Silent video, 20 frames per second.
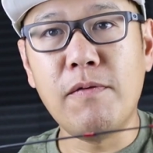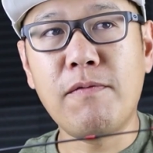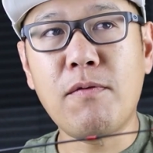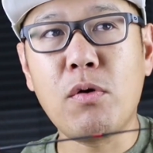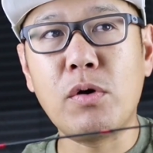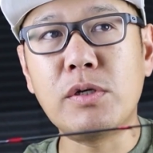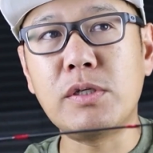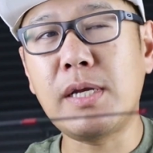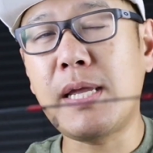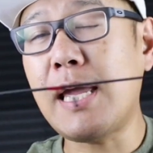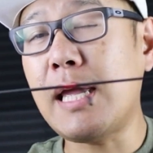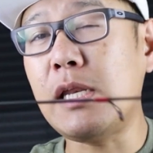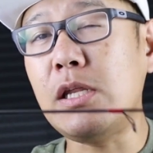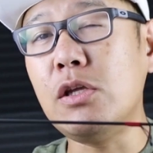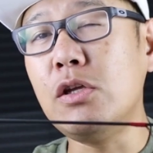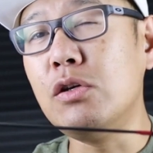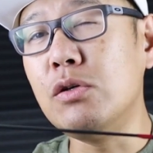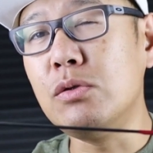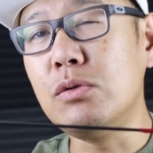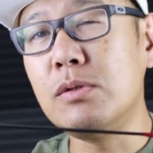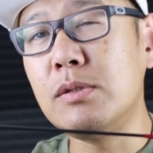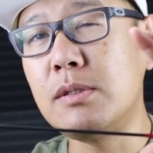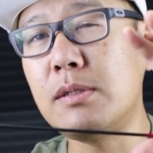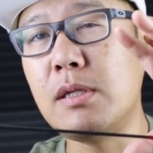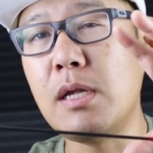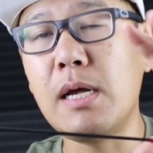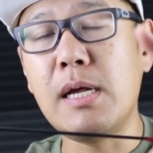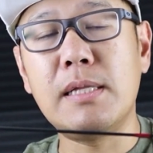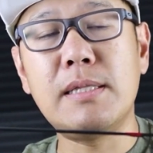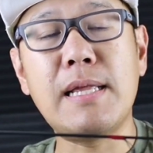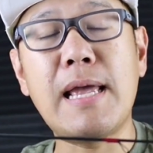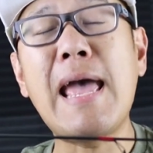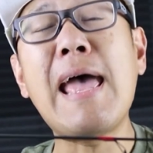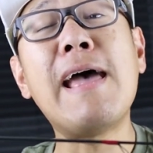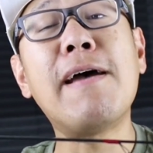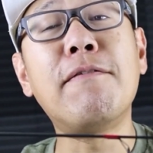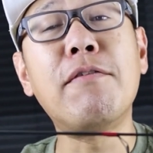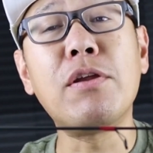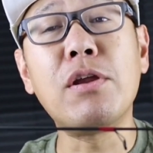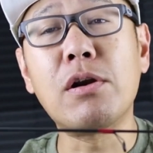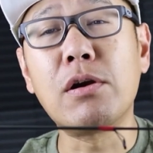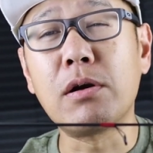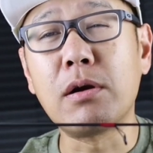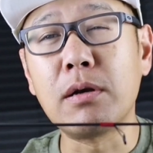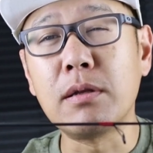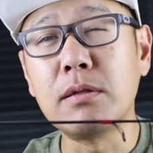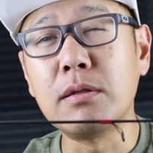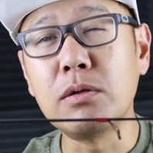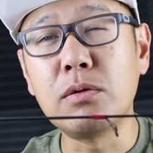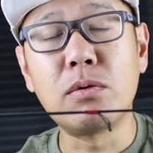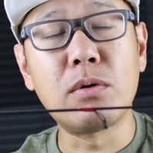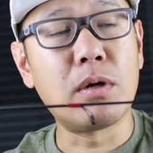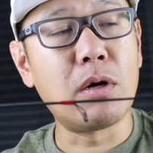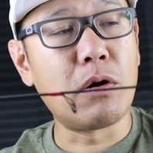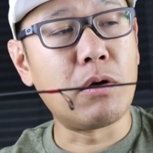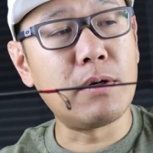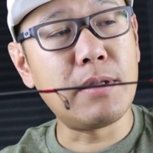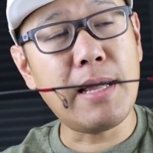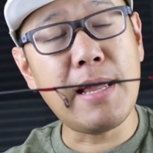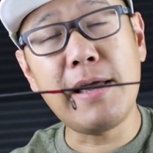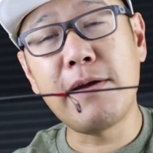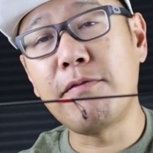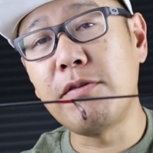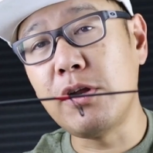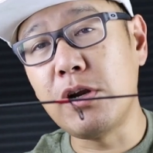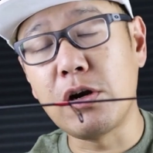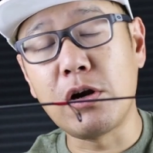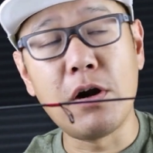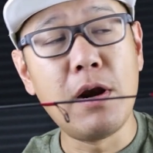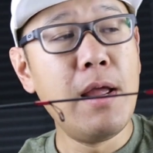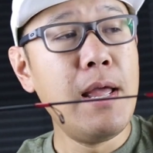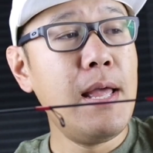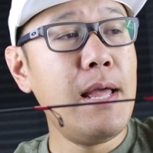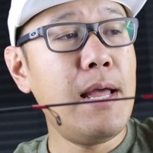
Of course, you can't use the heavier lure or the heavier